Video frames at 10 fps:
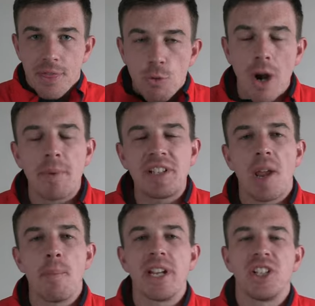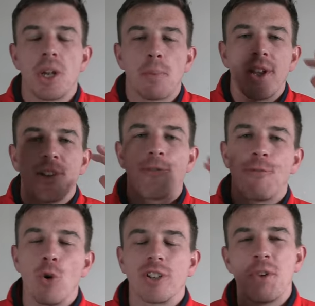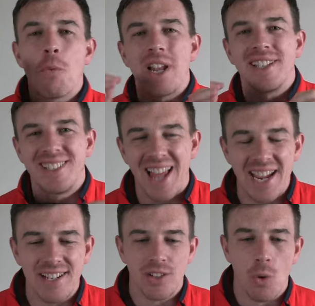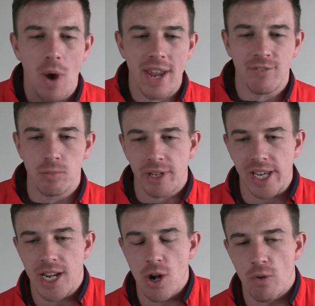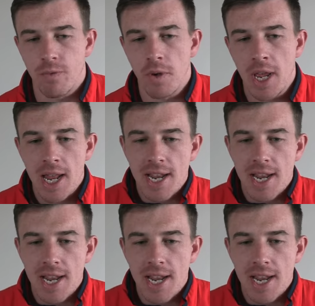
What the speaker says: The Rugby Championship is 41 days away from kicking off.